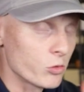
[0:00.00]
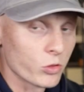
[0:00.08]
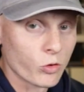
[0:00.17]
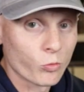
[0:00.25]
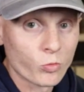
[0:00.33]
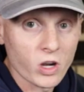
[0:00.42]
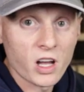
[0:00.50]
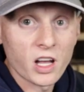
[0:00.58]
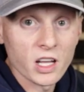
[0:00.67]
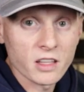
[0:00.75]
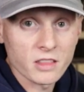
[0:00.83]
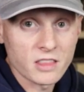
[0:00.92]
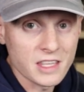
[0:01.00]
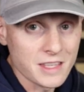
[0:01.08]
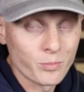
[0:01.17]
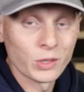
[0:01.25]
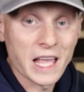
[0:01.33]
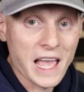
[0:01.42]
either the raw,
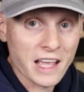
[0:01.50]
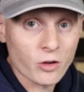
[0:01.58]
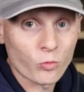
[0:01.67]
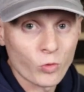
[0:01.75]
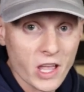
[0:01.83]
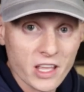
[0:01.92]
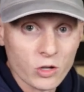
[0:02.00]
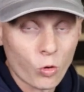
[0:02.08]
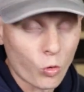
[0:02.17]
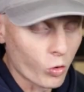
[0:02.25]
the black, red,